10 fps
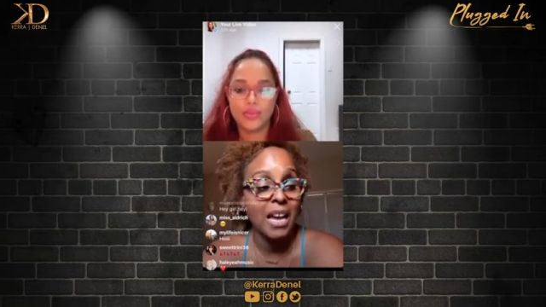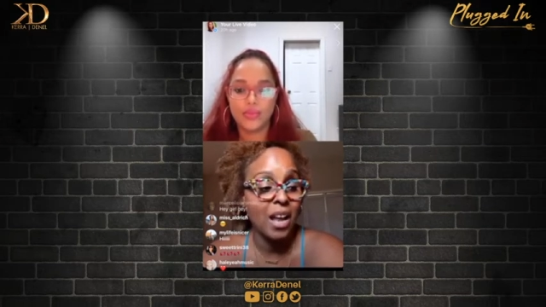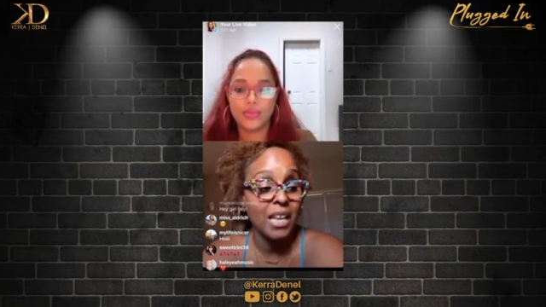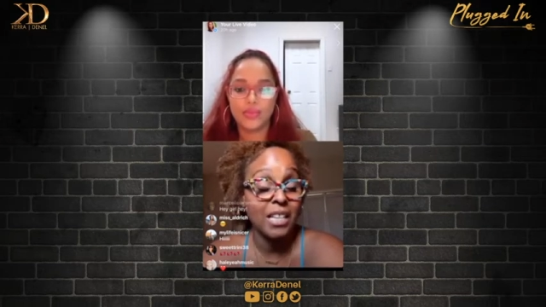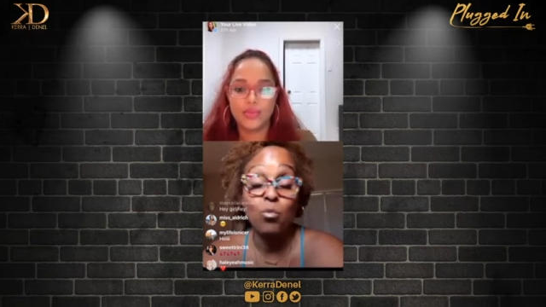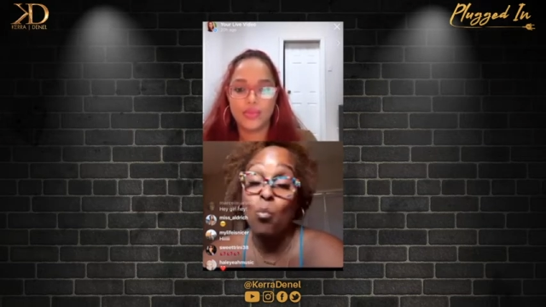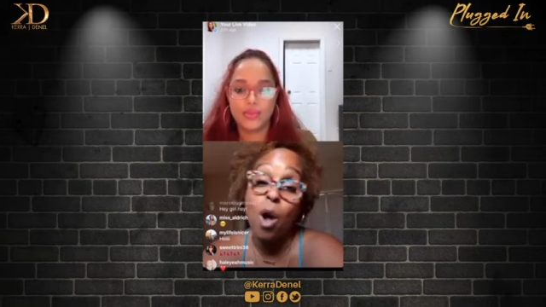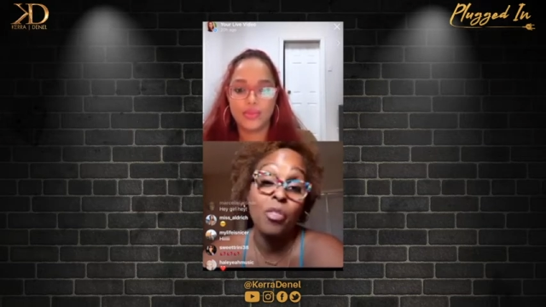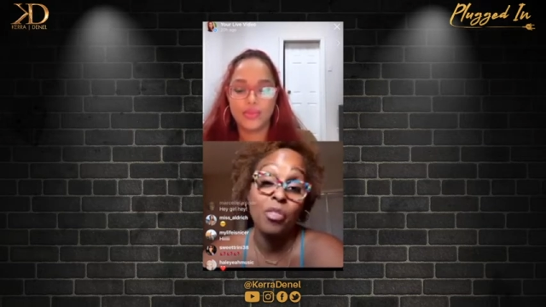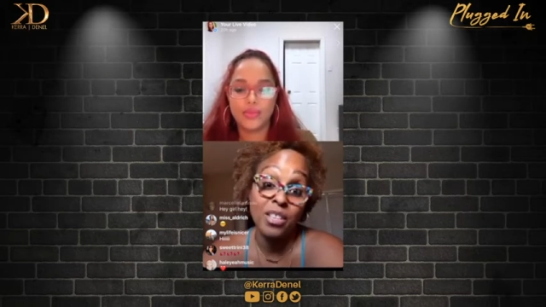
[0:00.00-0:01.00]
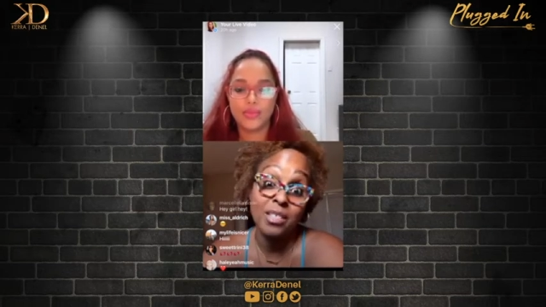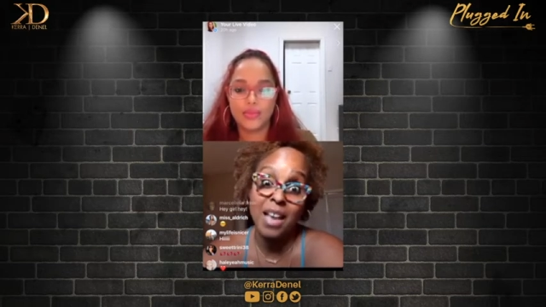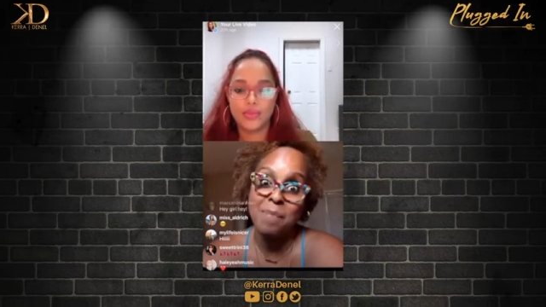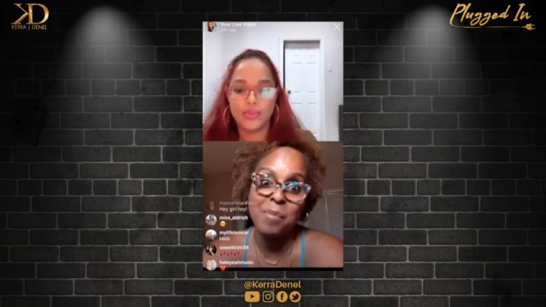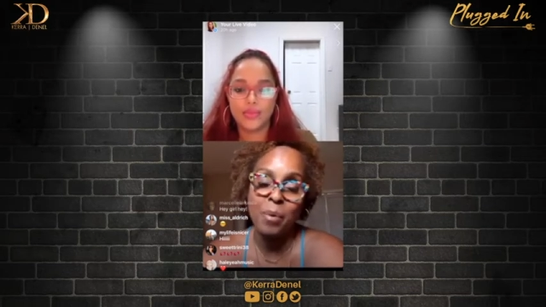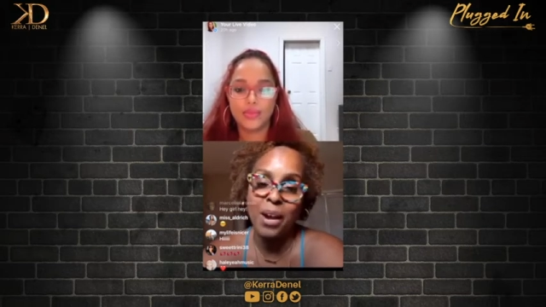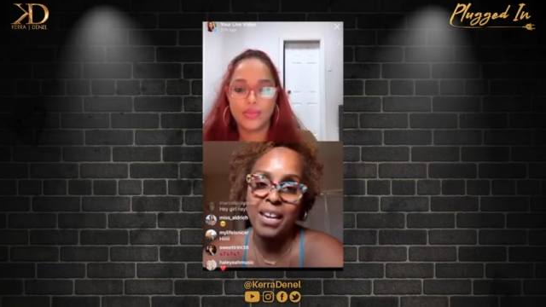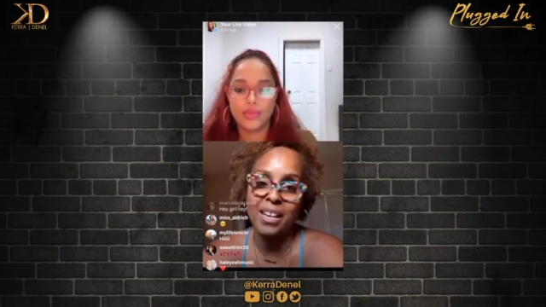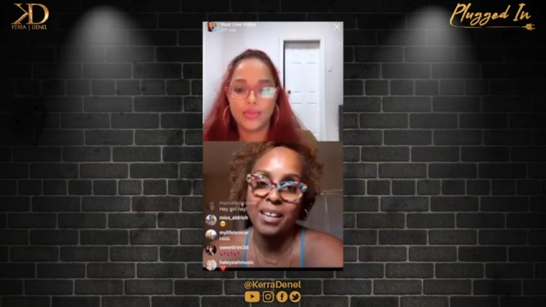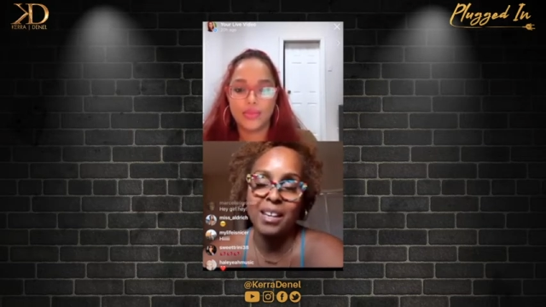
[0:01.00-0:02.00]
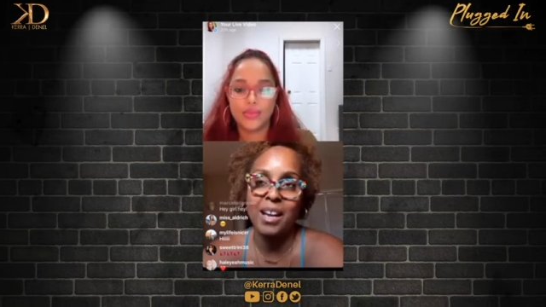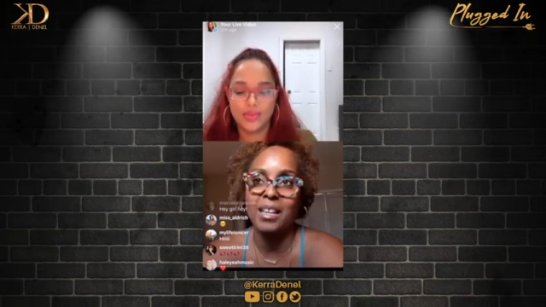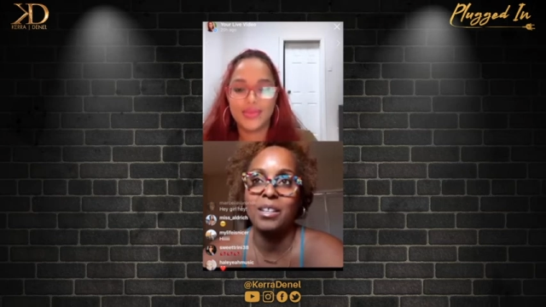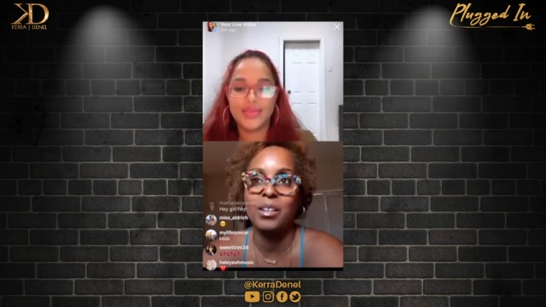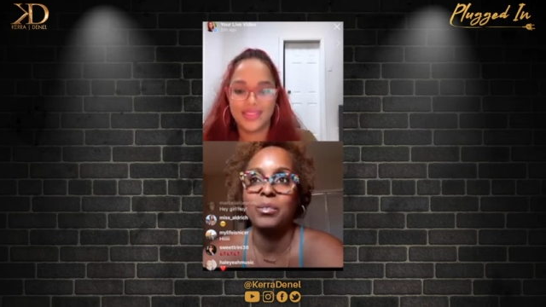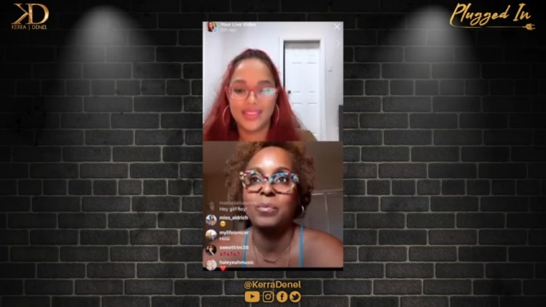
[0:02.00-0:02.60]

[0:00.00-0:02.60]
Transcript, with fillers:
Speaker 1: I didn't want this type of break I, you know